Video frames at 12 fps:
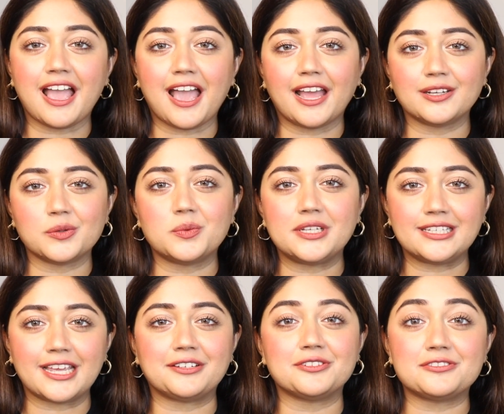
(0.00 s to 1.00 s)
And we'll
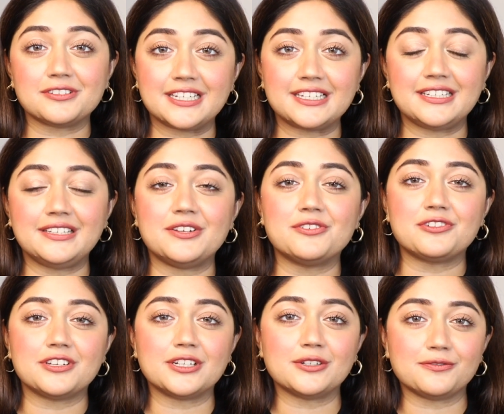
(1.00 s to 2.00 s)
get a really
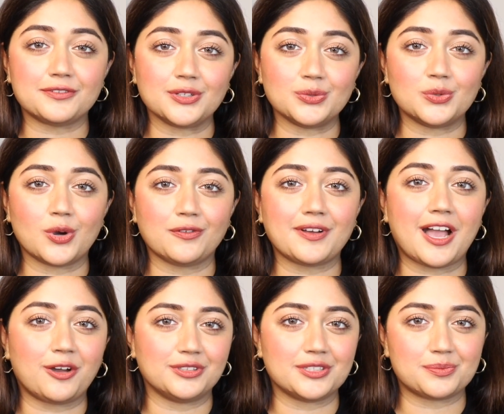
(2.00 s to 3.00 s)
real view of
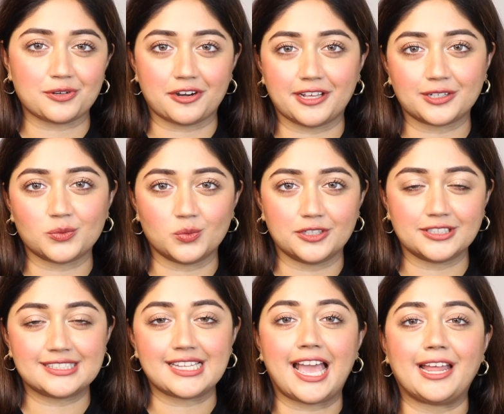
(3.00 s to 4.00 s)
how this product
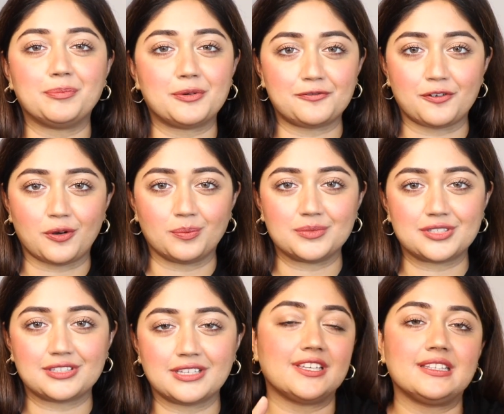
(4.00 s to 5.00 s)
works and
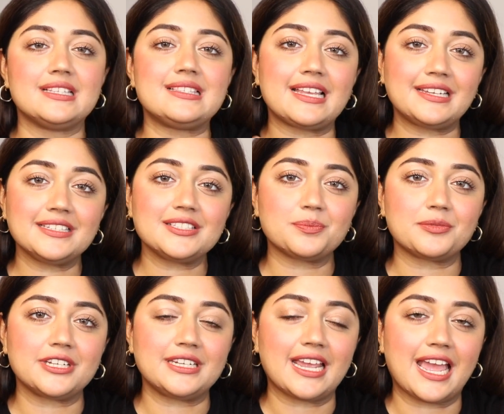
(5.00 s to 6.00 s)
performs. The setting
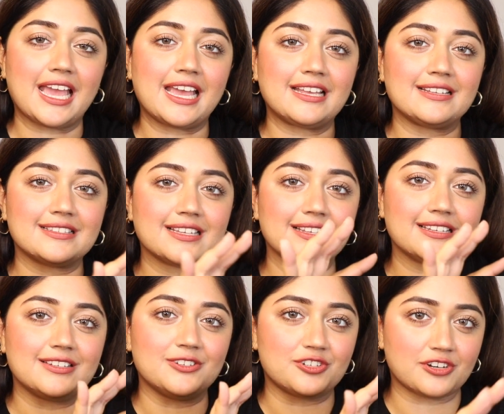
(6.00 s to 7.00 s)
spray has
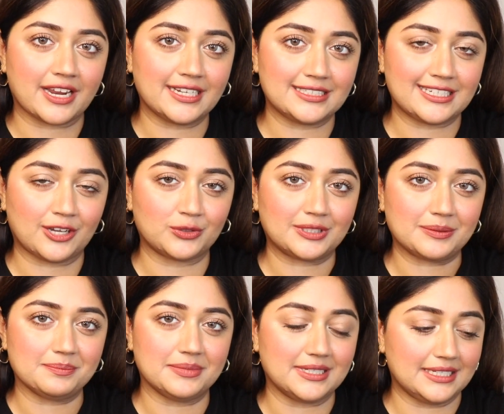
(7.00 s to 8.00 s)
dried down
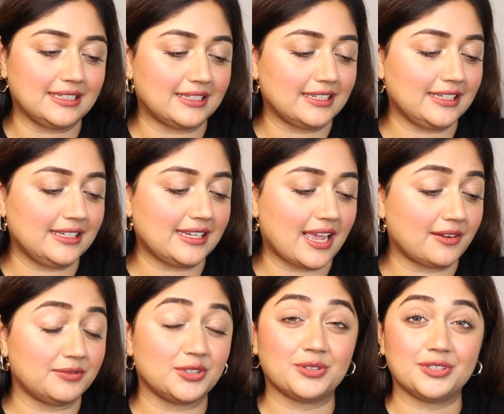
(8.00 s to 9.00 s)
completely,
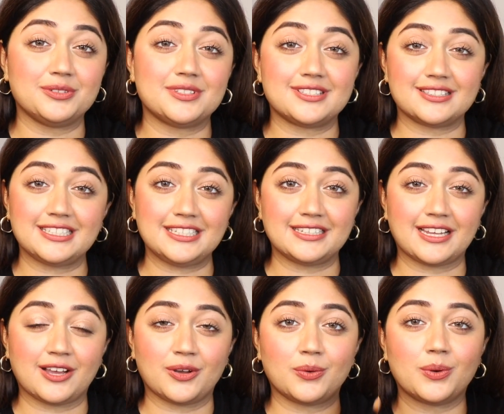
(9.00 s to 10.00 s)
and we're going to see
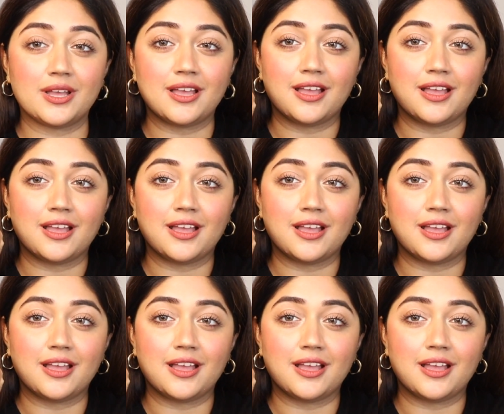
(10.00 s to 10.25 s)
now